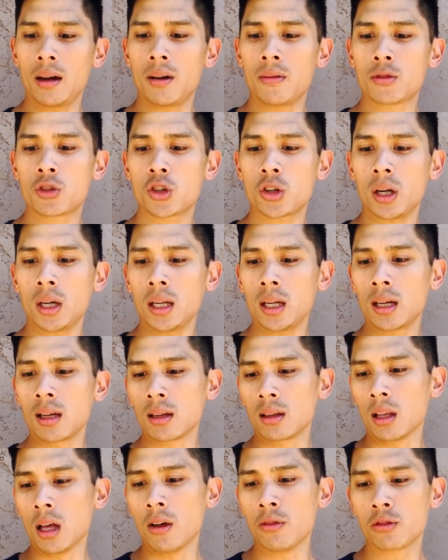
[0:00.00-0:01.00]
of training
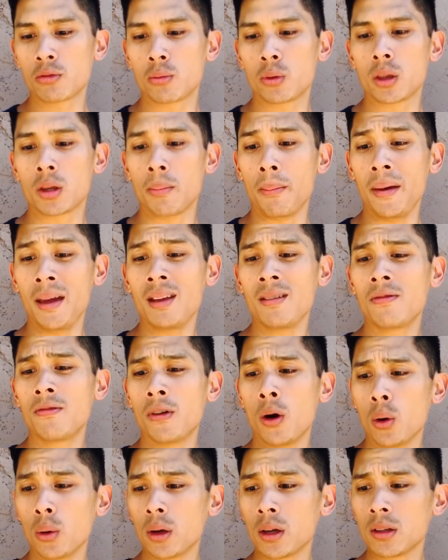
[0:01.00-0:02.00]
gloves, with the main
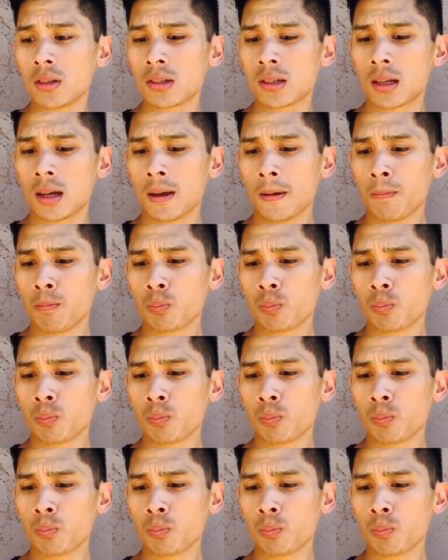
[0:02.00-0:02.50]
focus